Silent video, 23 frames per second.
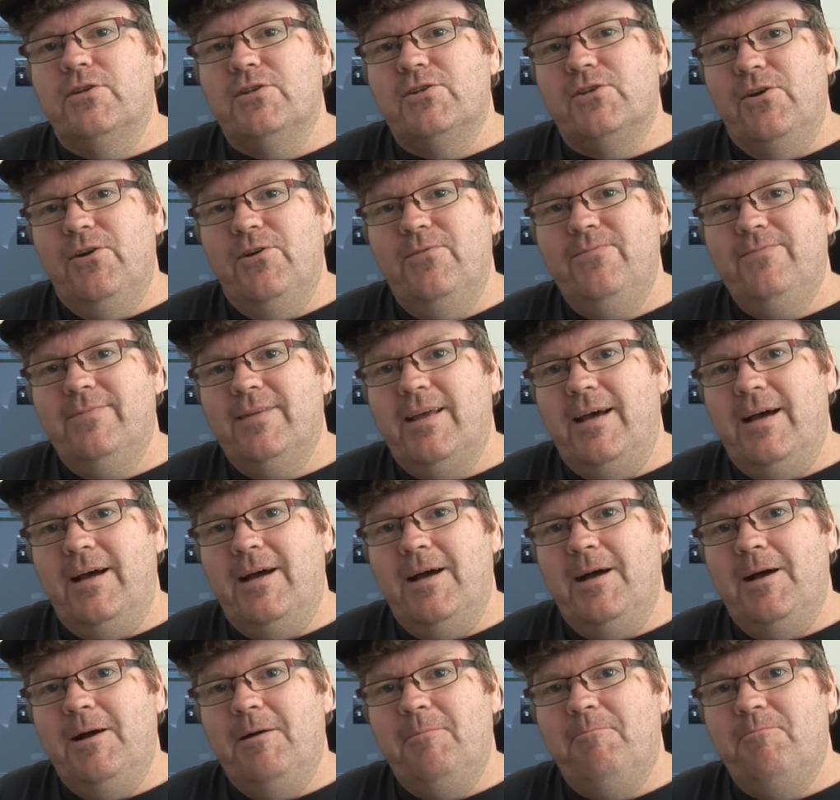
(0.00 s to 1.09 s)
concern,
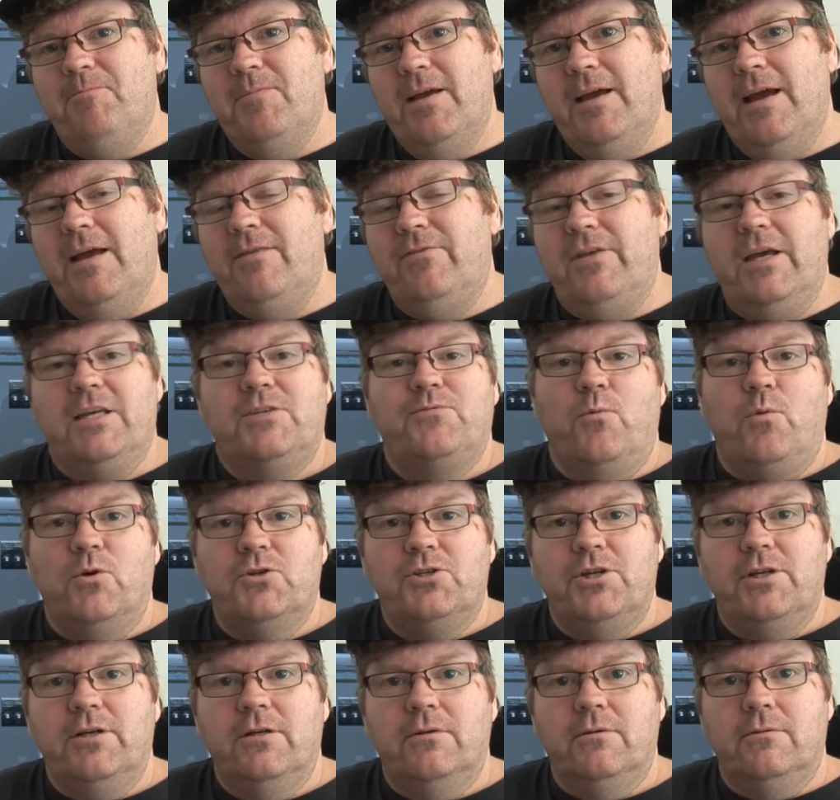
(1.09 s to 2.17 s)
and thanks for
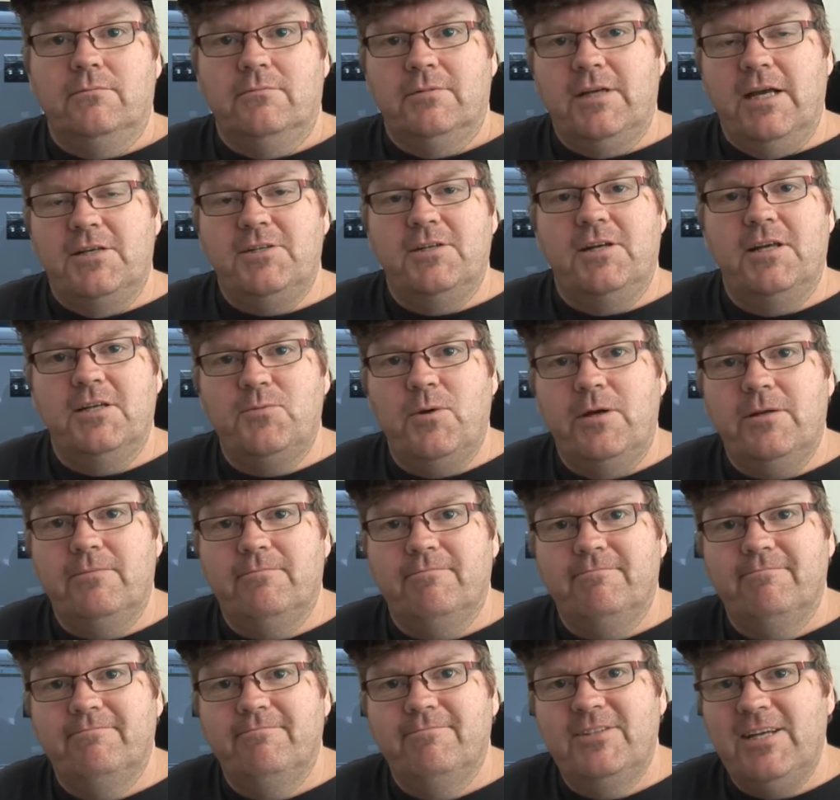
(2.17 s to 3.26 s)
watching, and I'll catch you next week.
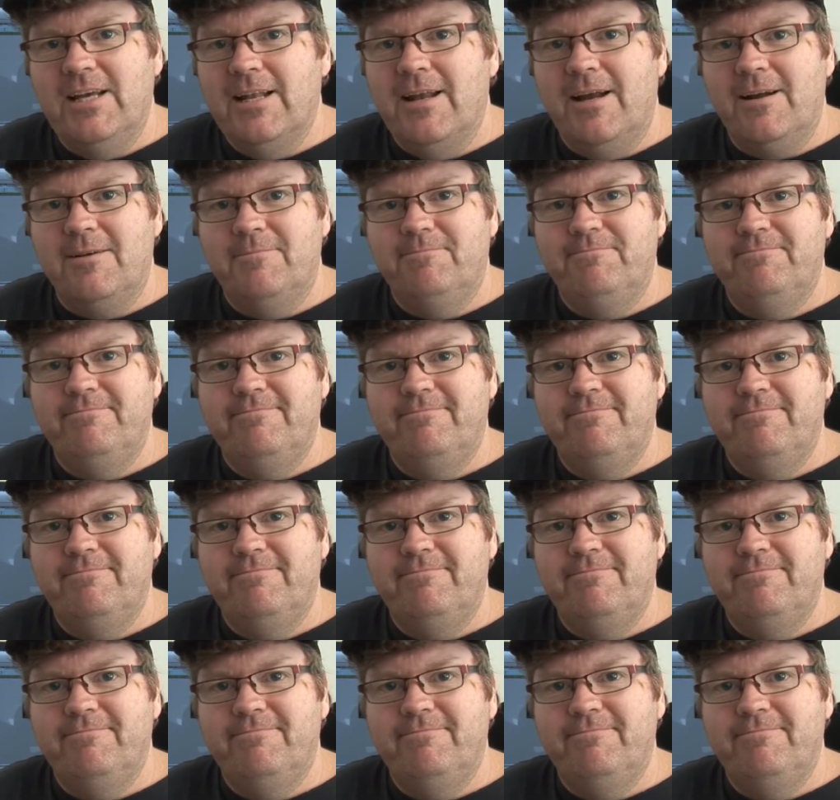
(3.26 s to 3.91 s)
See you later.